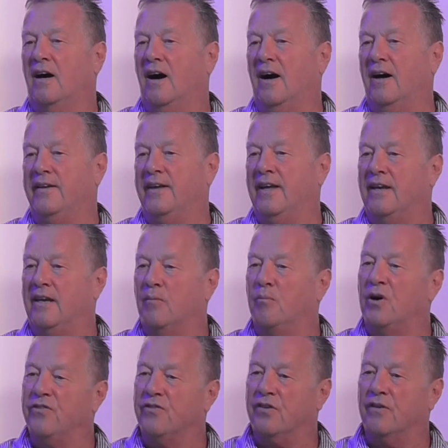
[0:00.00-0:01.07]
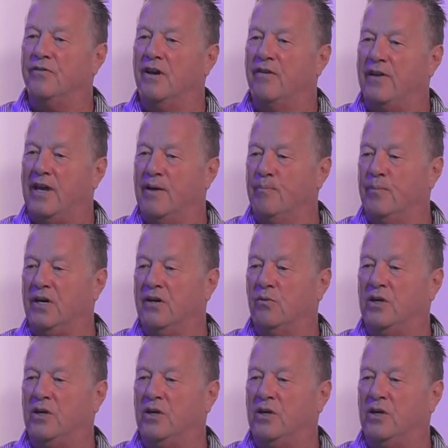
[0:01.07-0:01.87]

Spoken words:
and then the month of November,